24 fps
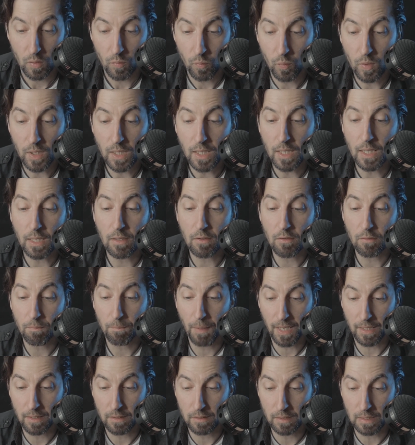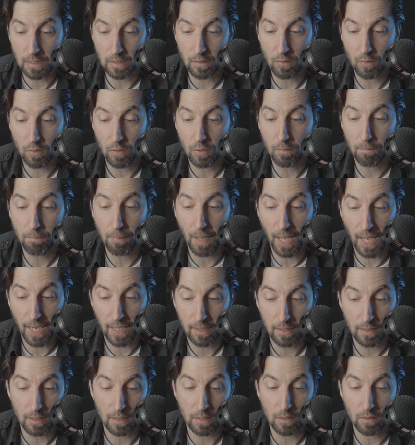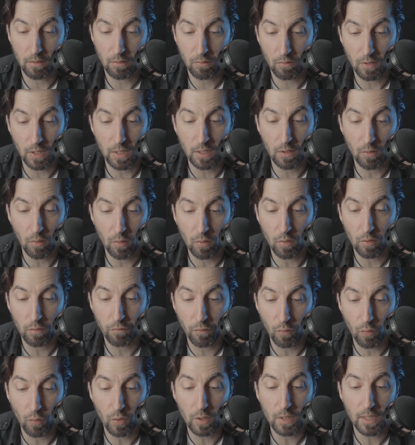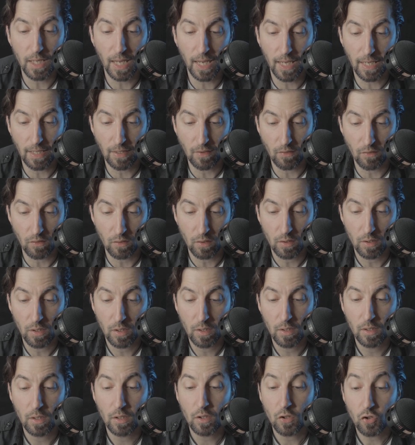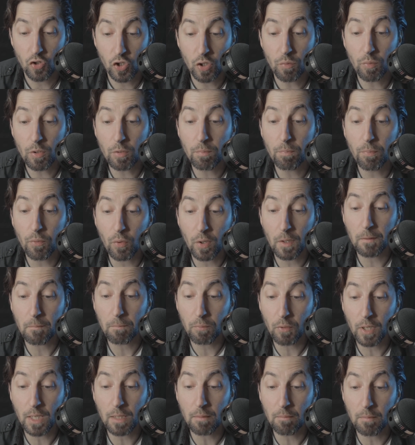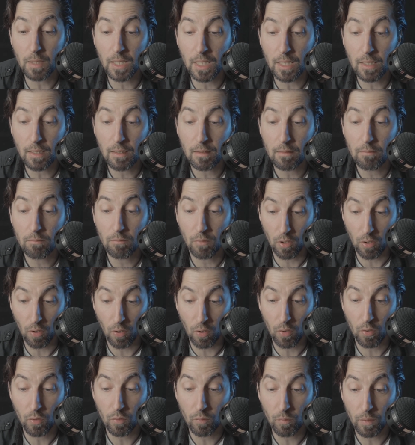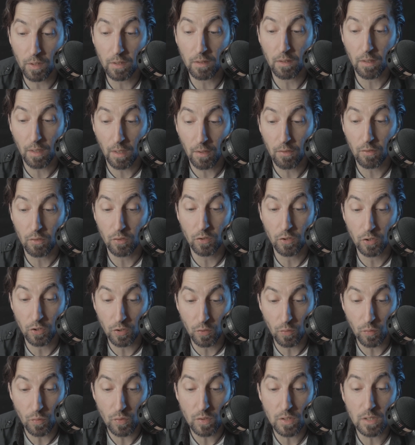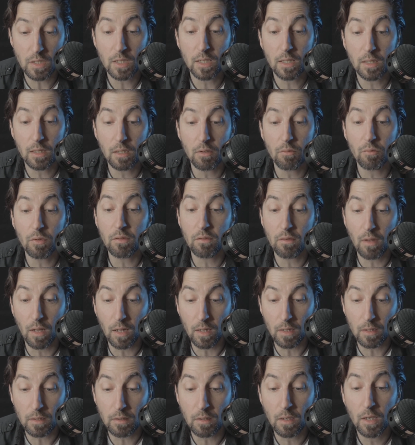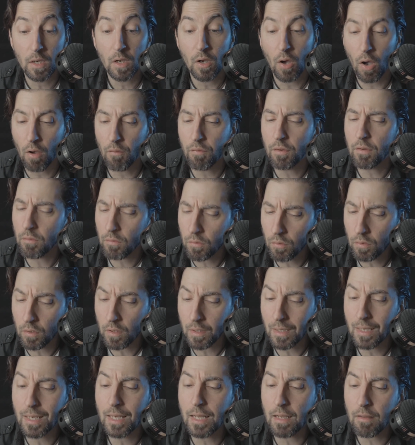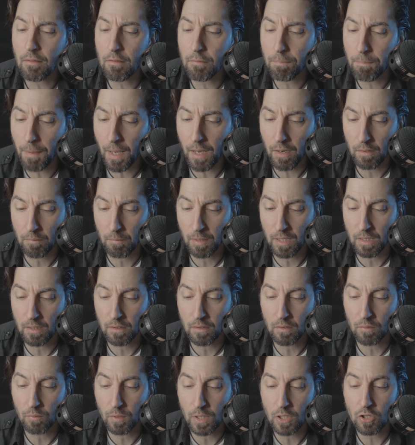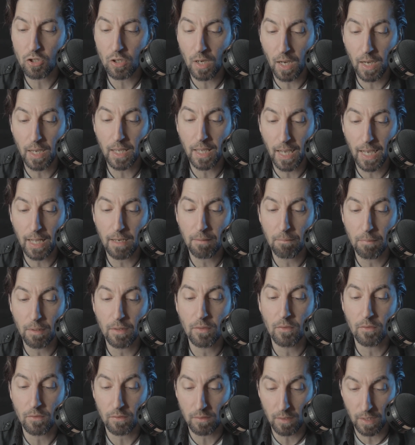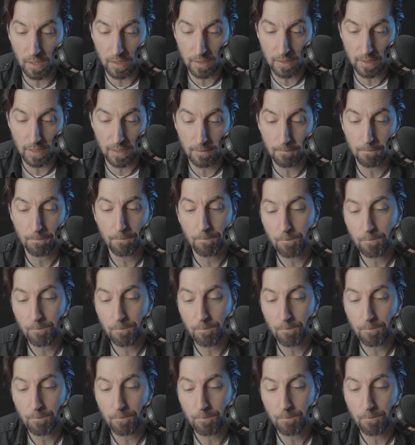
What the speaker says: We expected her back in 3 or 4 days. She would bring me, along with other news, the result of a certain experiment which I had been starting.